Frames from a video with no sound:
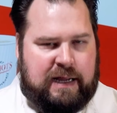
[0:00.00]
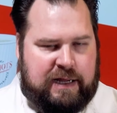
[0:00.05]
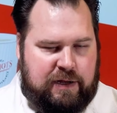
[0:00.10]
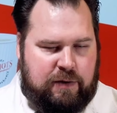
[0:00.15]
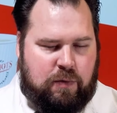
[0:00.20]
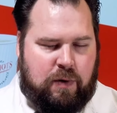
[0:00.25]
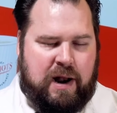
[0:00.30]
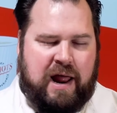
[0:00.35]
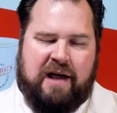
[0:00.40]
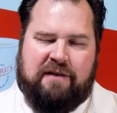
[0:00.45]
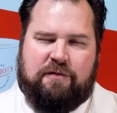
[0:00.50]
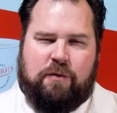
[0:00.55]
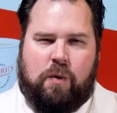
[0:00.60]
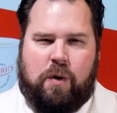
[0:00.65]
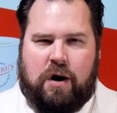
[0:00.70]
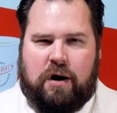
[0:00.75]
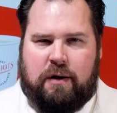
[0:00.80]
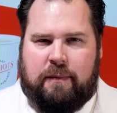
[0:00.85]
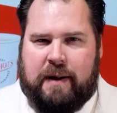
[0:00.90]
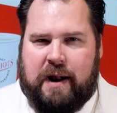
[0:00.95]
you want to have the
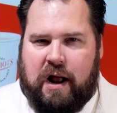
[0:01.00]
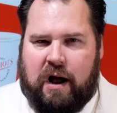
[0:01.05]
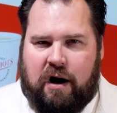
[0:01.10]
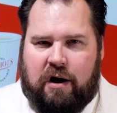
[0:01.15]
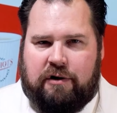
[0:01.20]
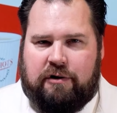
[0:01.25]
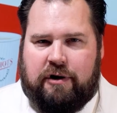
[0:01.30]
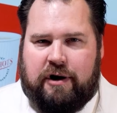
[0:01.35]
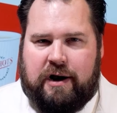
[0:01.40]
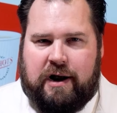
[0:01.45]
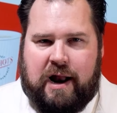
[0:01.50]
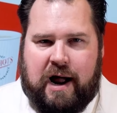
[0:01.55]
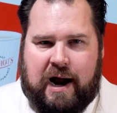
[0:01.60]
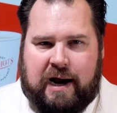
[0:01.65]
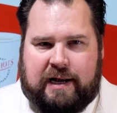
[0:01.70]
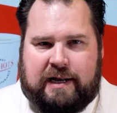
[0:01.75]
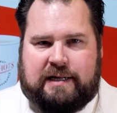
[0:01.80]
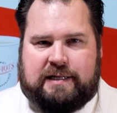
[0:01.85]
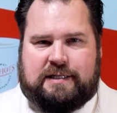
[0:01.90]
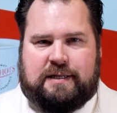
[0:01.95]
water about 190.